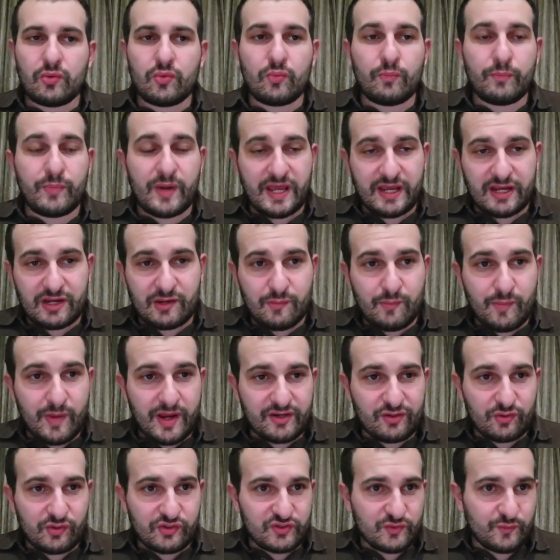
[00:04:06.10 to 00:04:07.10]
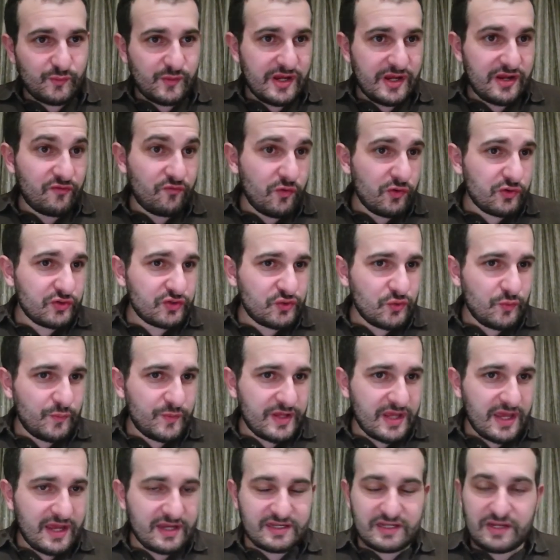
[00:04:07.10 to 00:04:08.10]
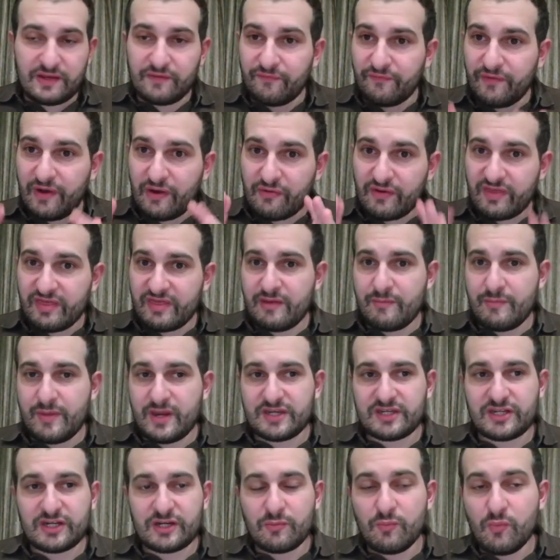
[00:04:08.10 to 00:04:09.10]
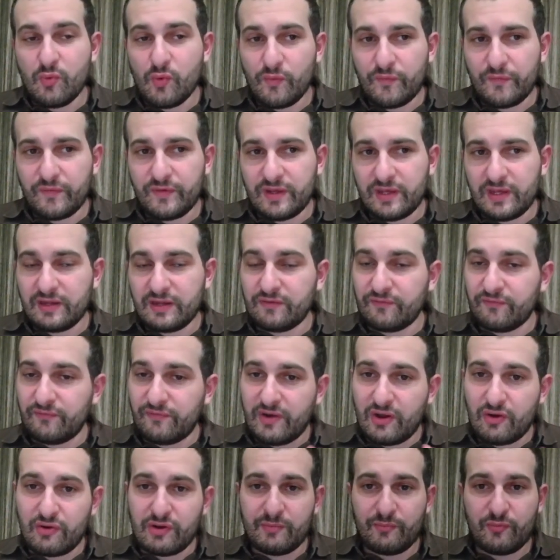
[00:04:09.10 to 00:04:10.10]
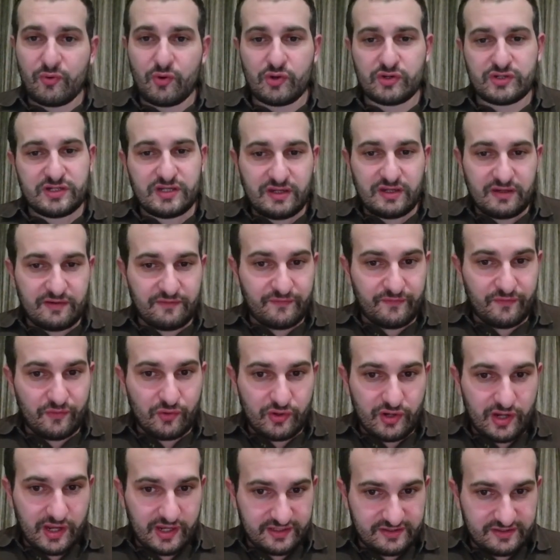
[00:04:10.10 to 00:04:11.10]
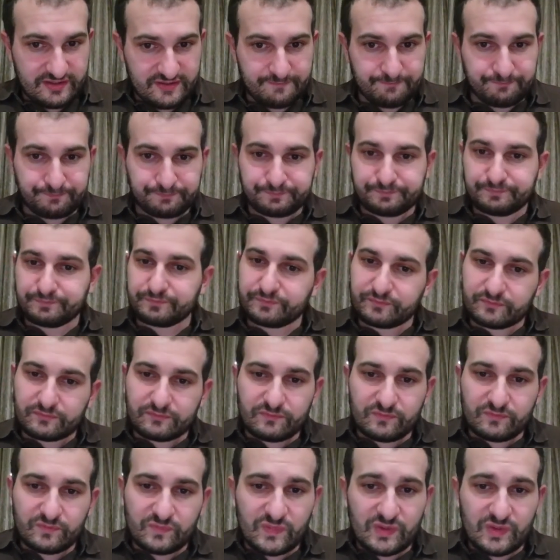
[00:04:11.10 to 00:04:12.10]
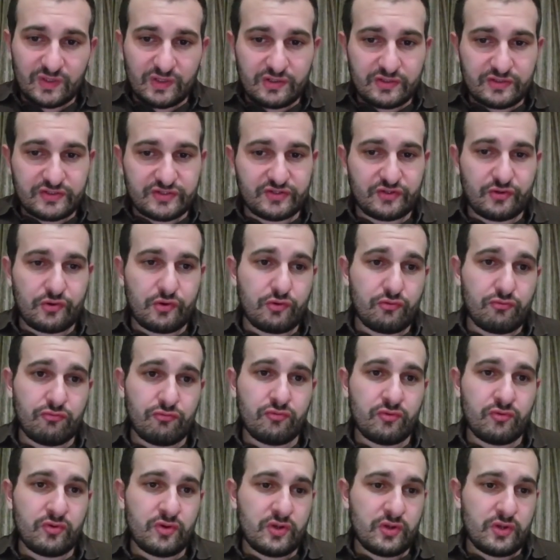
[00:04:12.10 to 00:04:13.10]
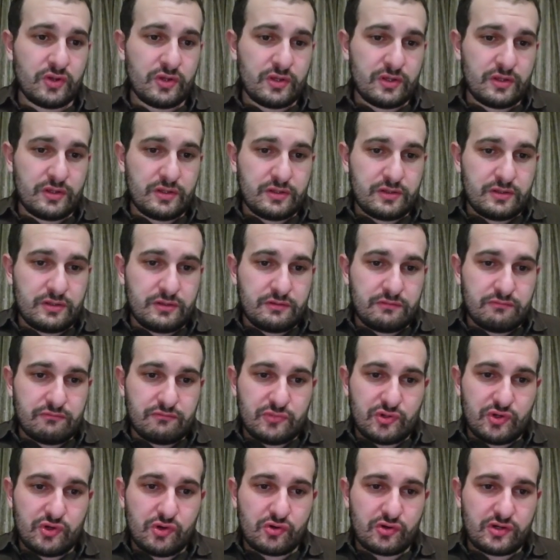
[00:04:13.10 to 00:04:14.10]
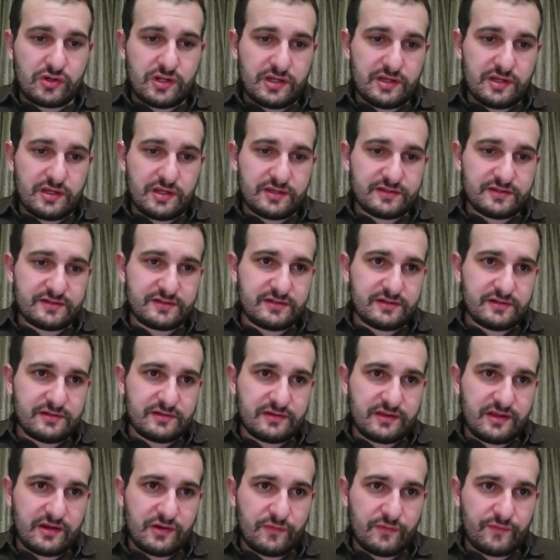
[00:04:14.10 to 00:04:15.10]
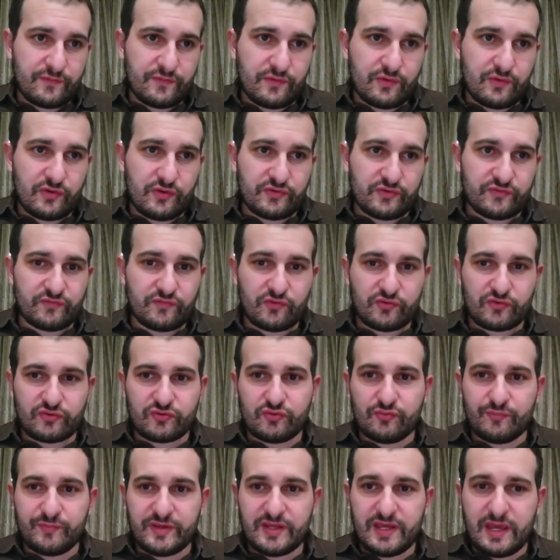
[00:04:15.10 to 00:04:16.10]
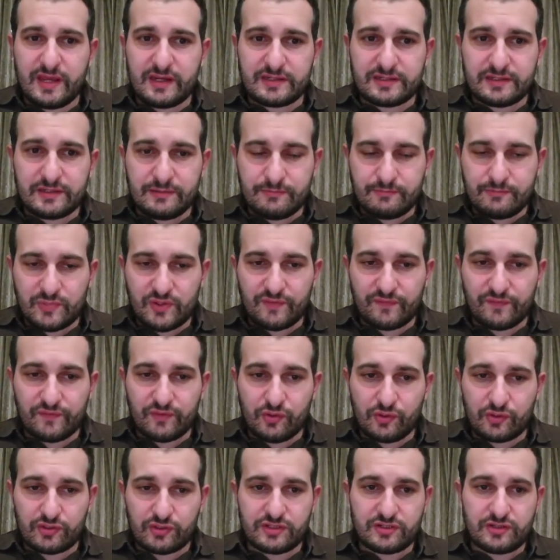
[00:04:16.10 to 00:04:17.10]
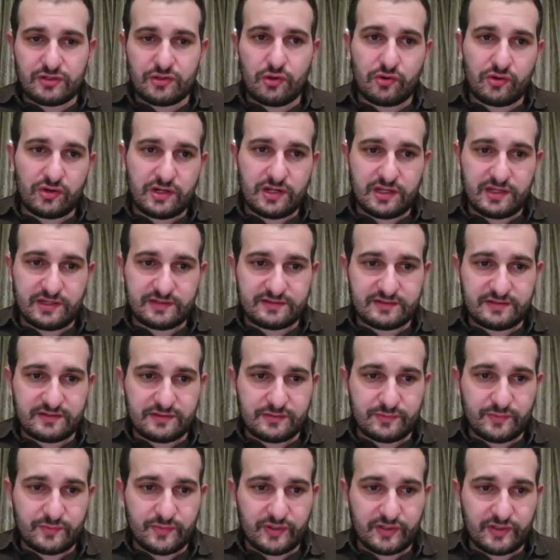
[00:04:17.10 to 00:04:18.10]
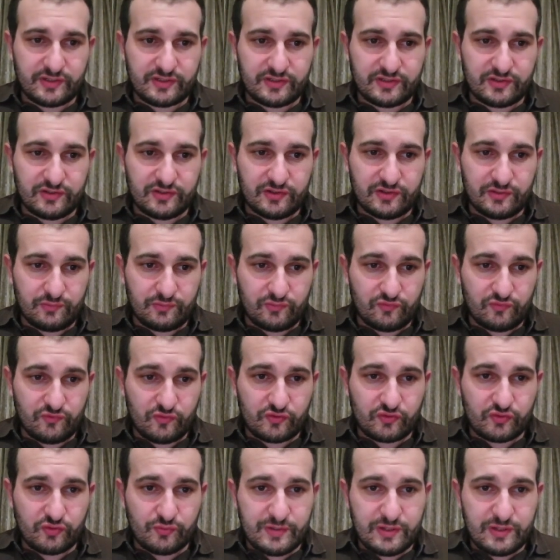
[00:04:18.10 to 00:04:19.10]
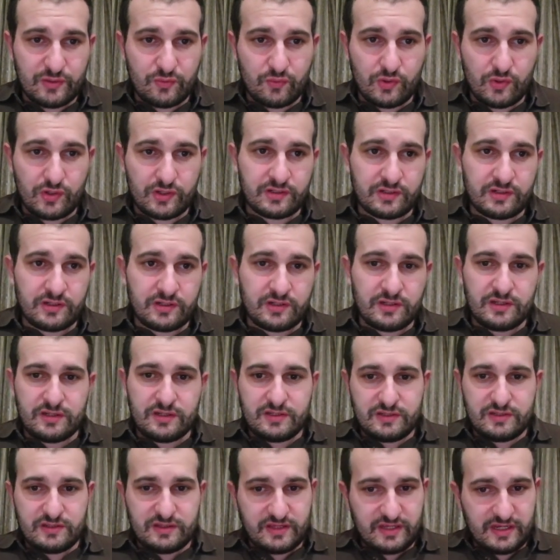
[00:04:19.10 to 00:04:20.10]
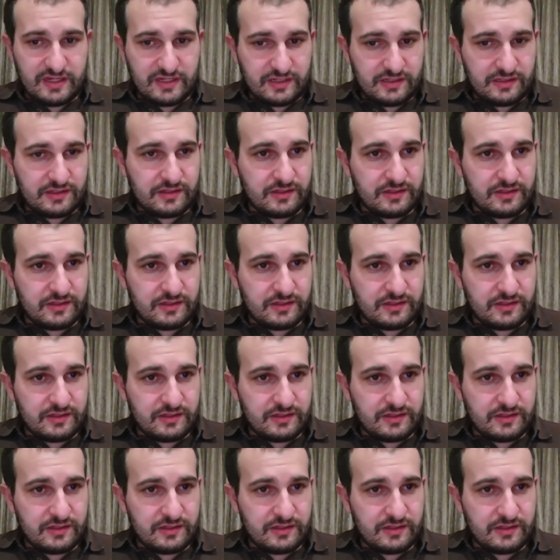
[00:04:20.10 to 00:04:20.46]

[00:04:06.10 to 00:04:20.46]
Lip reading: black might also play rook to b8, a very thematic move here, and very importantly the 4 knights. So long castle, then of course rook to b8, if not long castle but rook to b1, then